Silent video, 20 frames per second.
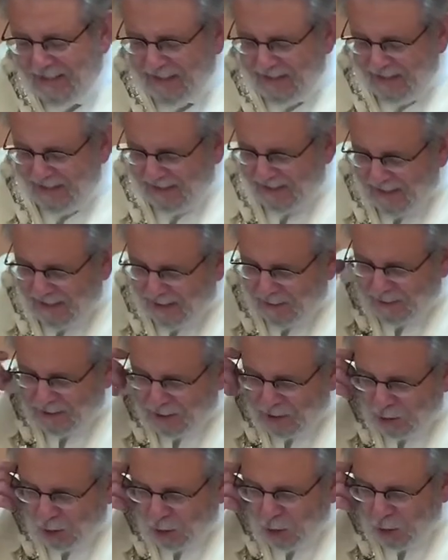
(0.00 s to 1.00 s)
No,
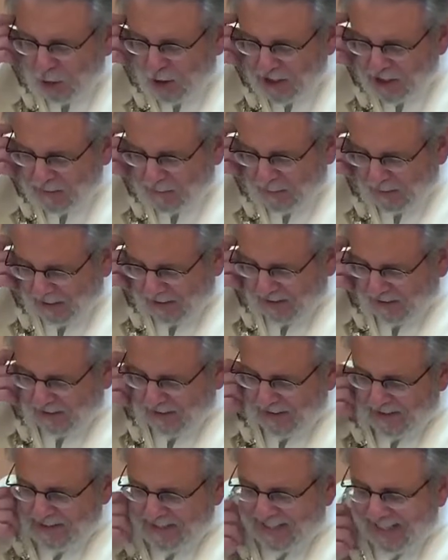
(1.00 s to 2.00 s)
it's
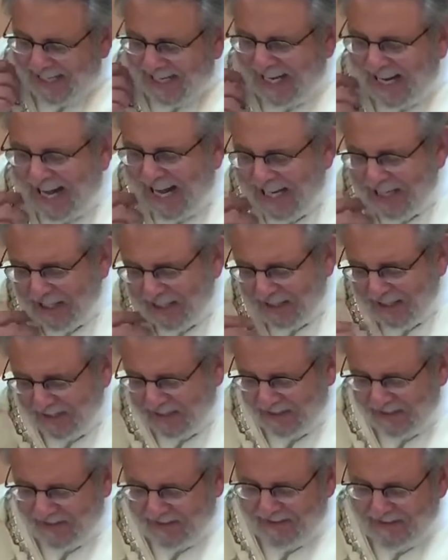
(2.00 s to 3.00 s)
chutzpah. It's
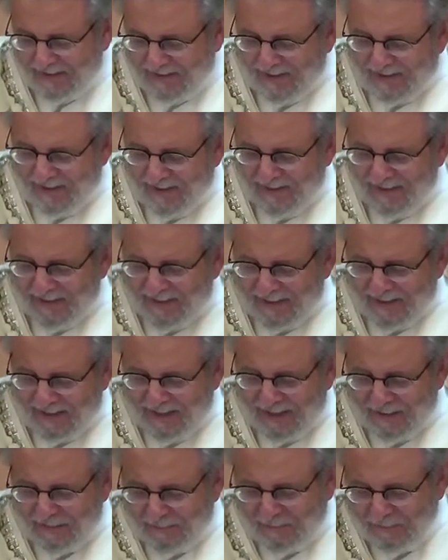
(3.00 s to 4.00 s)
Hanukkah.
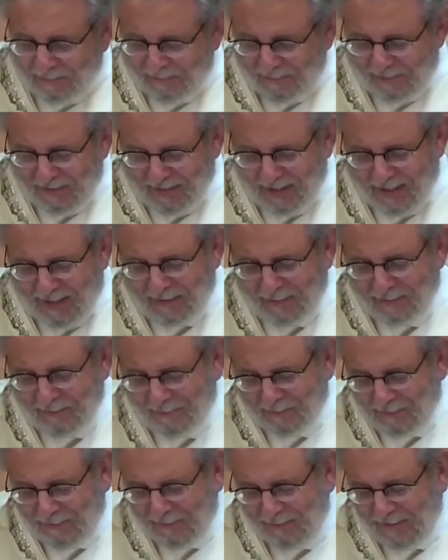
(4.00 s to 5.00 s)
Yeah.
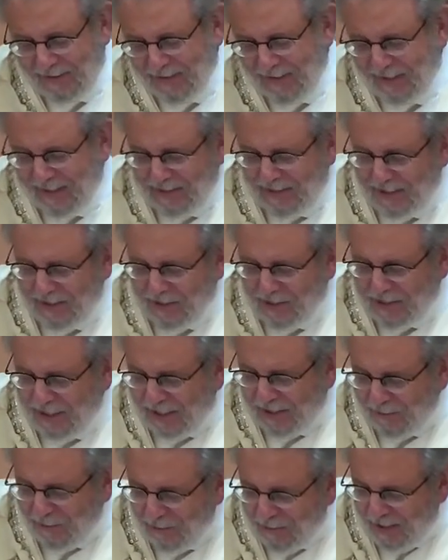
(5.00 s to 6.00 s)
They teach us how
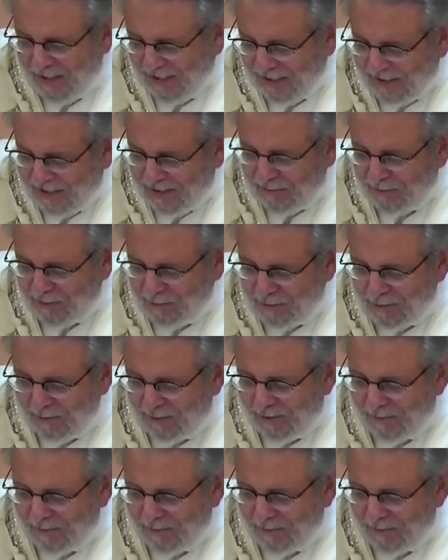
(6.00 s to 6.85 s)
to do that in Hebrew school.